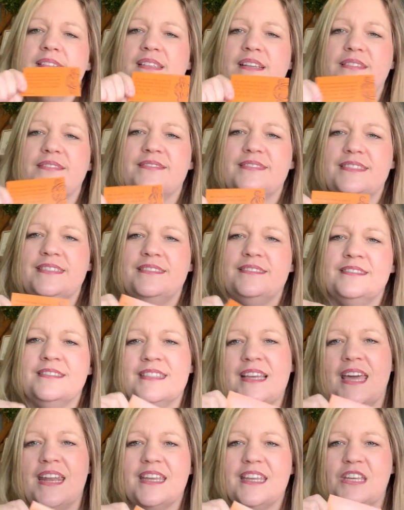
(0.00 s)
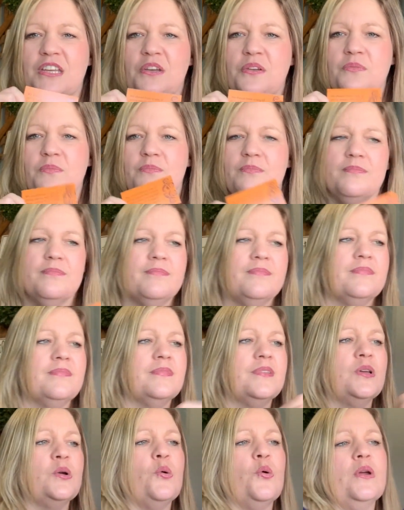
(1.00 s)
So, kind of cute,
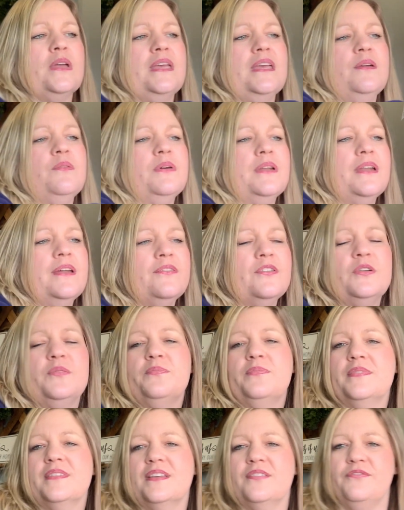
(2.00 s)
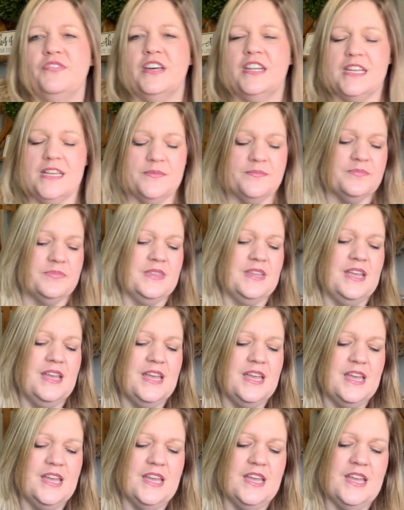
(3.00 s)
quirky, whatever, funny.
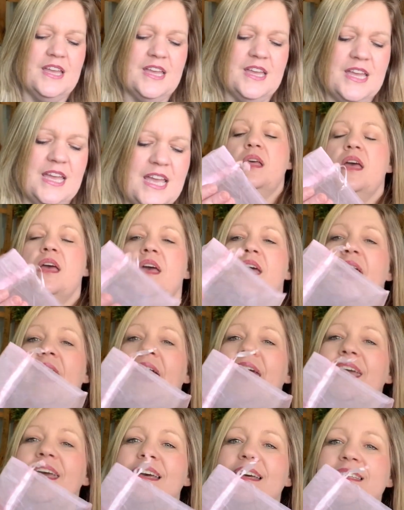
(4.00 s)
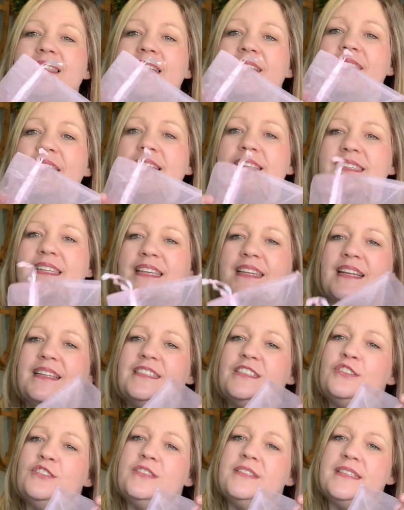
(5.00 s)
And they sent a
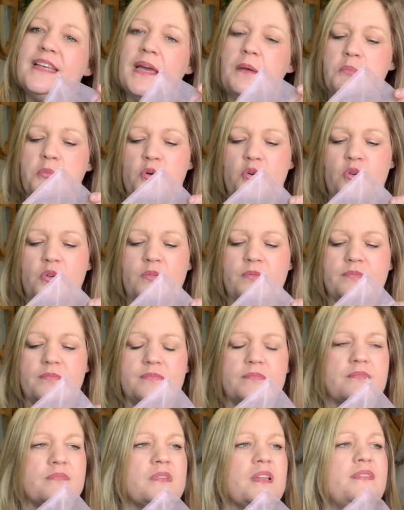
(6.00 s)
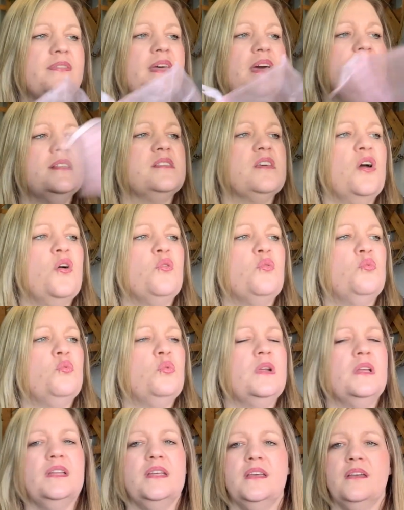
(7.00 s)
little sample. That's
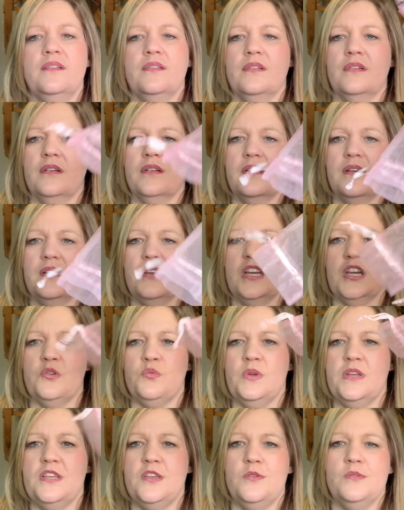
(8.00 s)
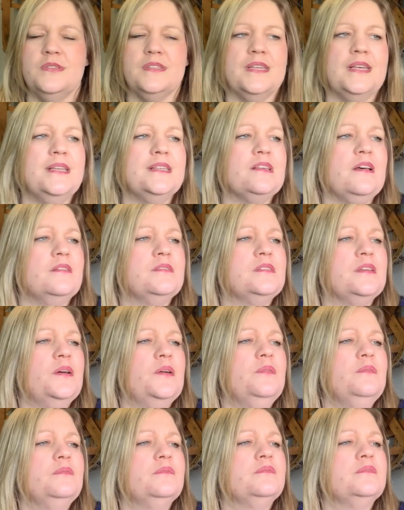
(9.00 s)
really, you can reuse these also.
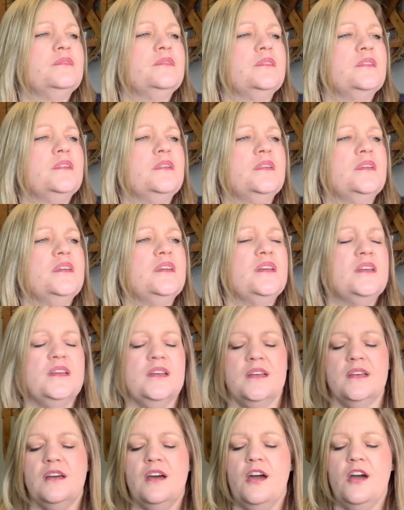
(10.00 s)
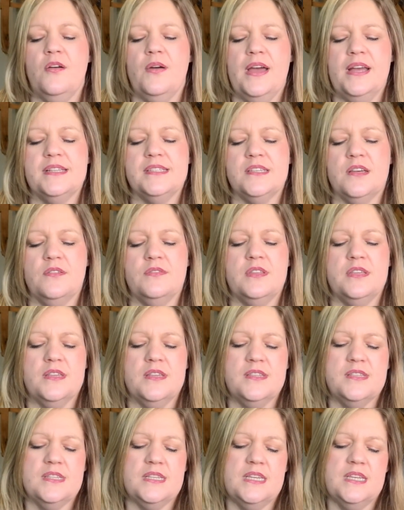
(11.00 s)
All right, so
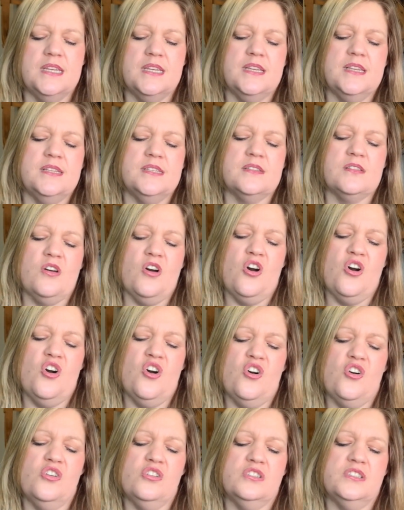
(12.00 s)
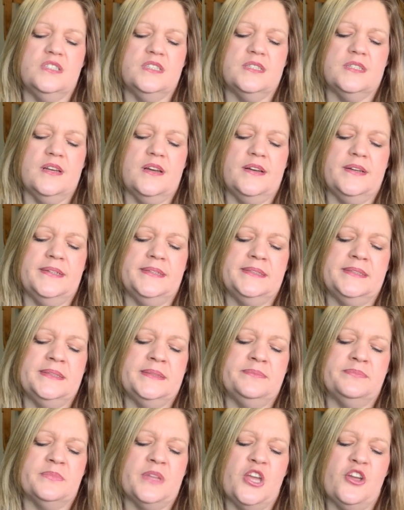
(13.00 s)
this is called,
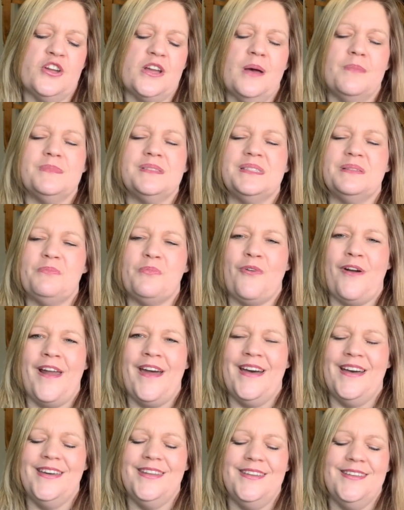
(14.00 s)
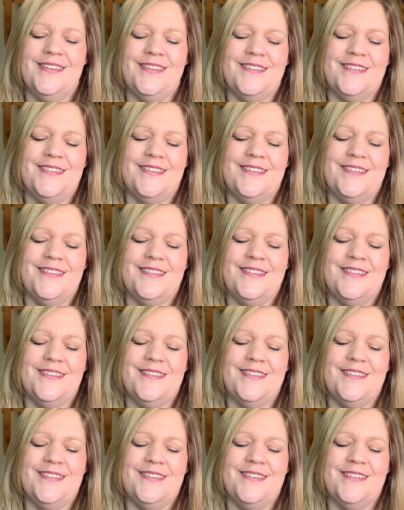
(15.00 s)
Here Comes the Bride.